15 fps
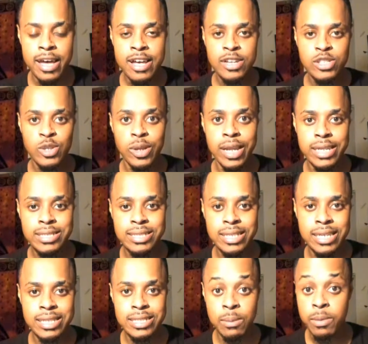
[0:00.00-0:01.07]
So let's
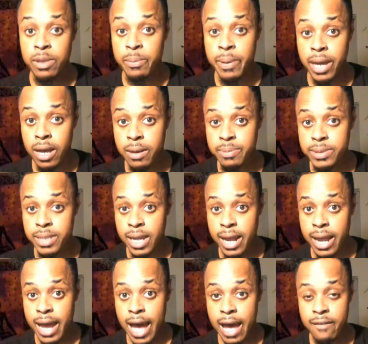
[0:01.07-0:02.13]
see some of the pickups that
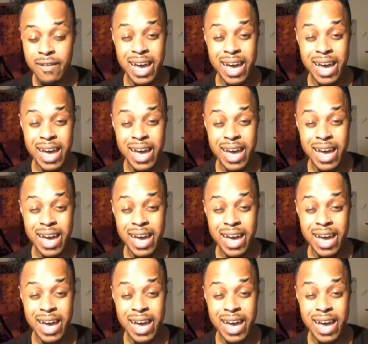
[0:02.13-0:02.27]
I have.